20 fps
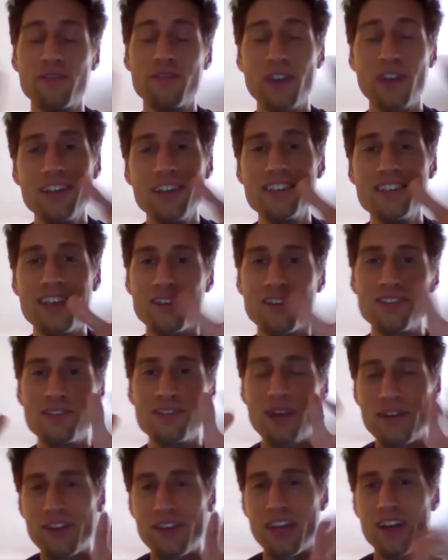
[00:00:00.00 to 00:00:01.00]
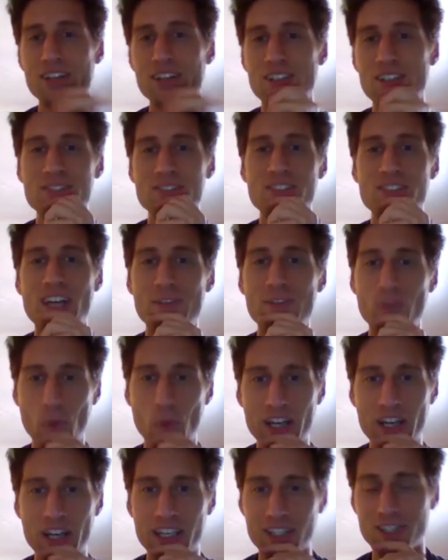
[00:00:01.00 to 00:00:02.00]
FairyTales, you have characters not even
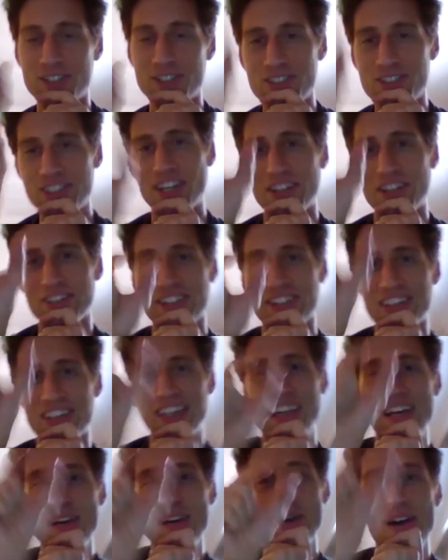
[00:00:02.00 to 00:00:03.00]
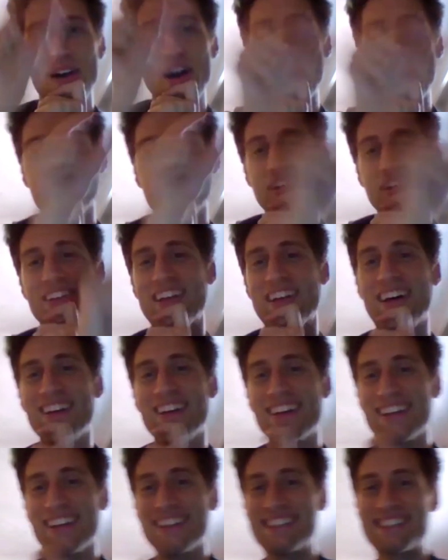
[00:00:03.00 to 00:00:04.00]
walking; they're just kind of like hopping
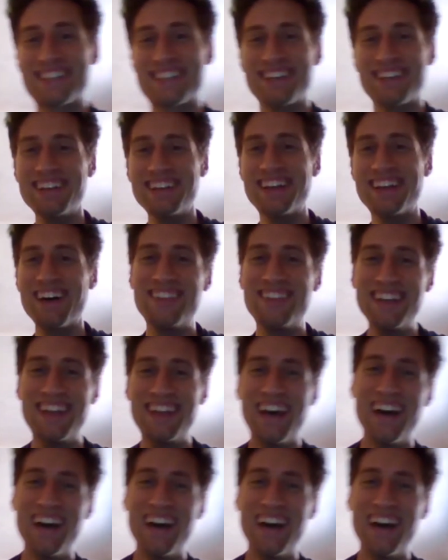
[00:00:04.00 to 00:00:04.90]
around on the screen up and down.